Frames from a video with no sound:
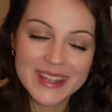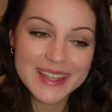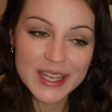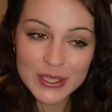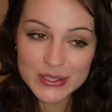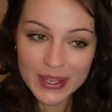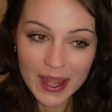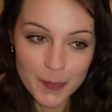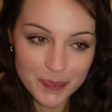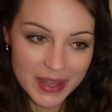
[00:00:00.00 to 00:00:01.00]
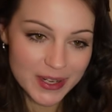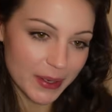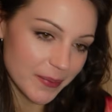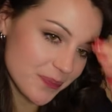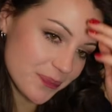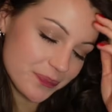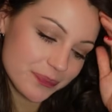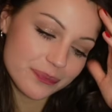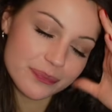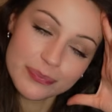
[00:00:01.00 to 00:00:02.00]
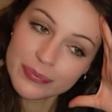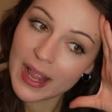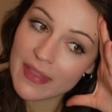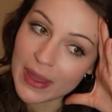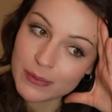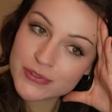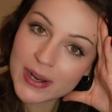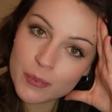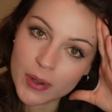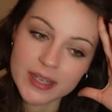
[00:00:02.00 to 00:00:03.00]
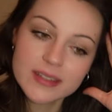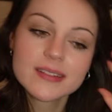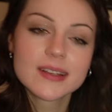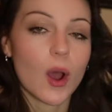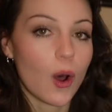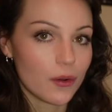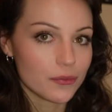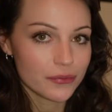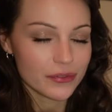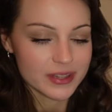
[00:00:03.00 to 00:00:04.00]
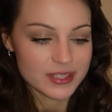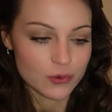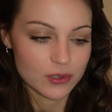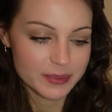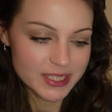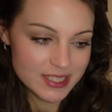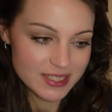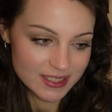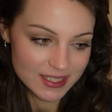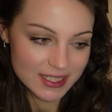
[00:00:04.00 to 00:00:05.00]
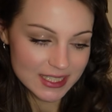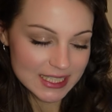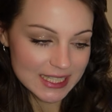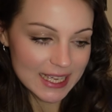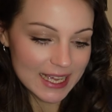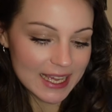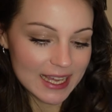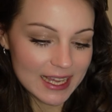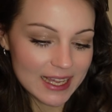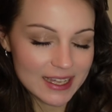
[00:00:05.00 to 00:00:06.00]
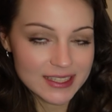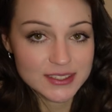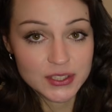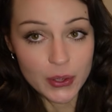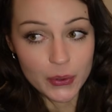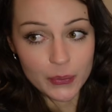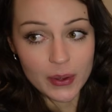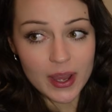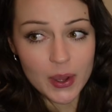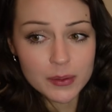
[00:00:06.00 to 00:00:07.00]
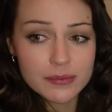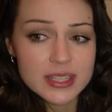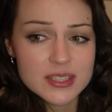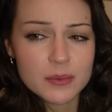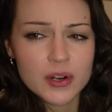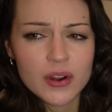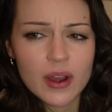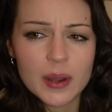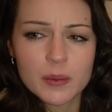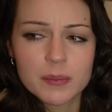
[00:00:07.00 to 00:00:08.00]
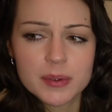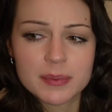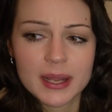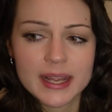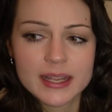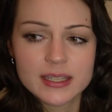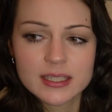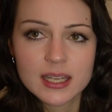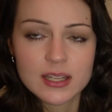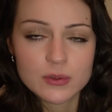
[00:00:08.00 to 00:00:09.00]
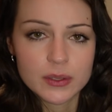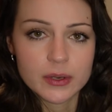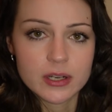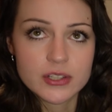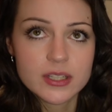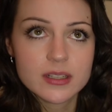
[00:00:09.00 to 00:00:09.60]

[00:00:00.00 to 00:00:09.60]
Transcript: So yeah, anyway, that was round 1 of the tournament. So hopefully tomorrow I won't be playing a 2100.